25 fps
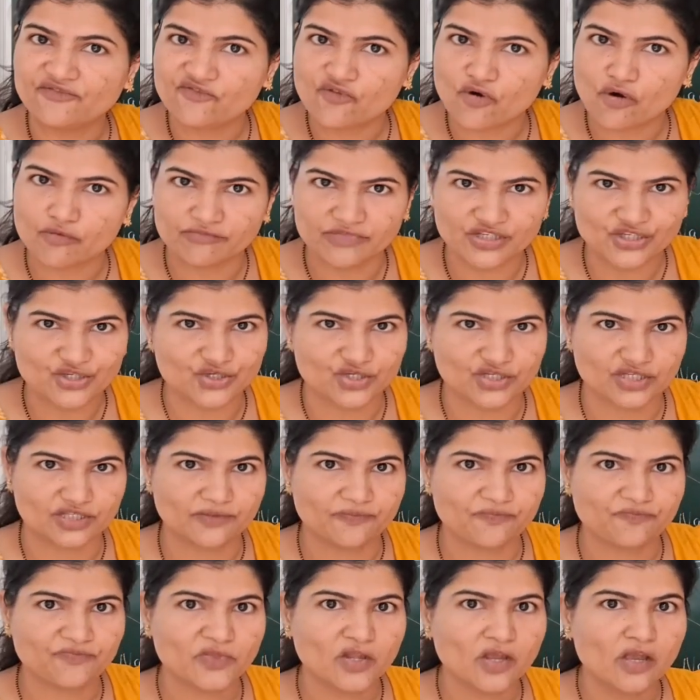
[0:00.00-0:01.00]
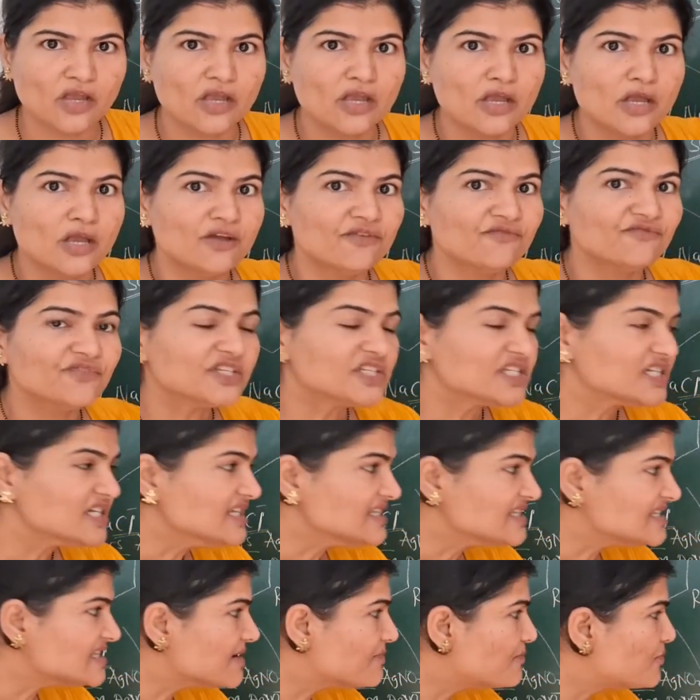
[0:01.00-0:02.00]
formation, which
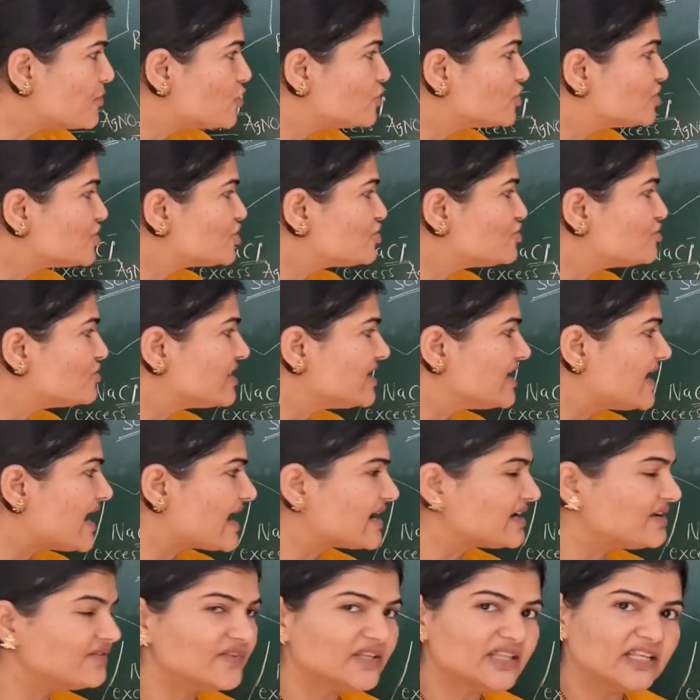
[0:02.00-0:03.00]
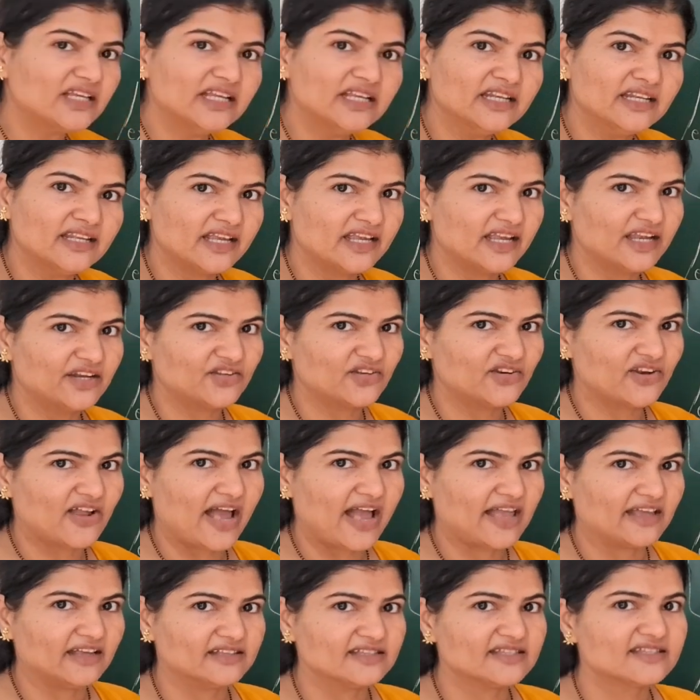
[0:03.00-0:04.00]
is supposed to react with indicator
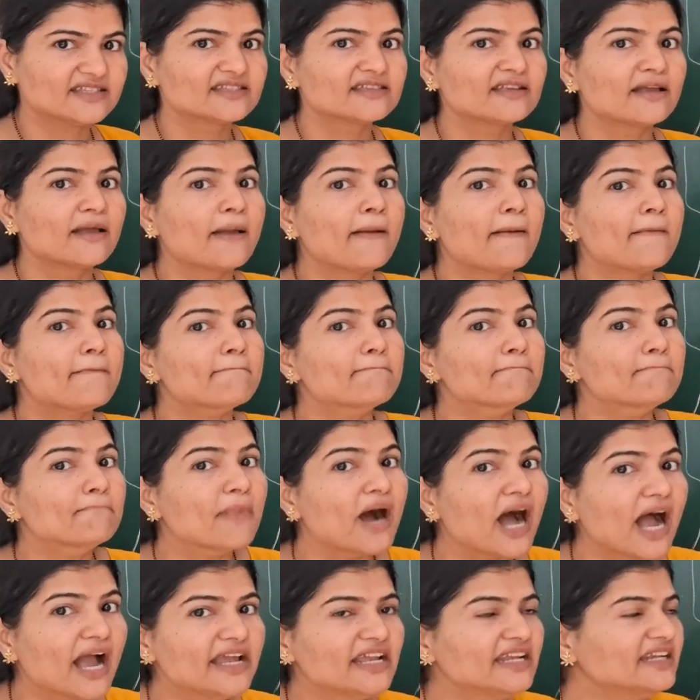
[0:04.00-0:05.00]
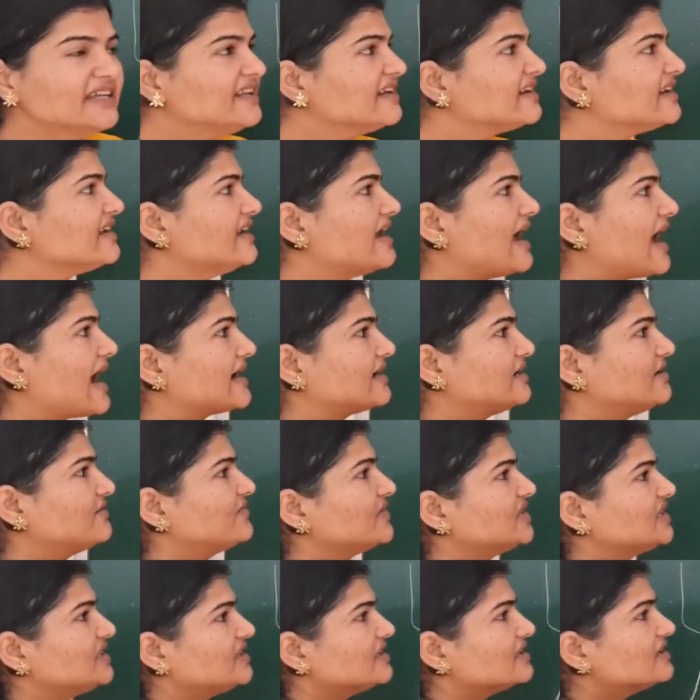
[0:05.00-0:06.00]
ions, might react
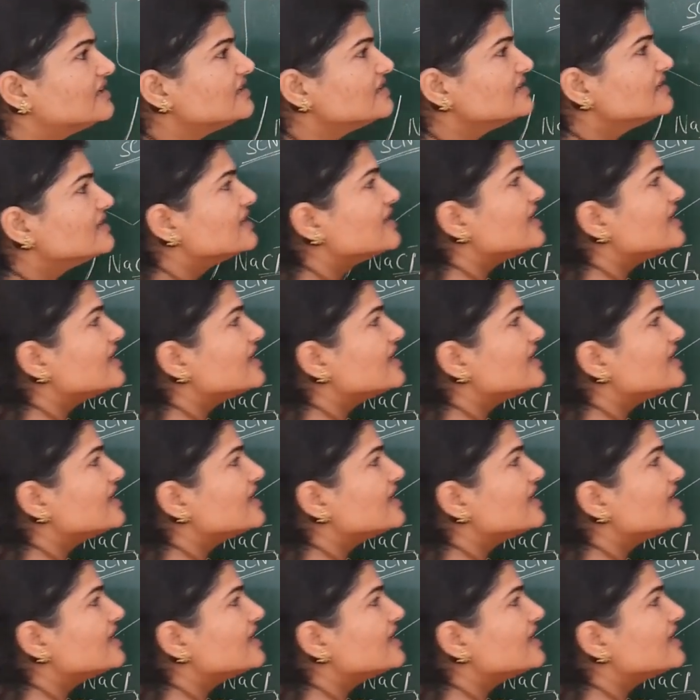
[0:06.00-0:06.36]
with the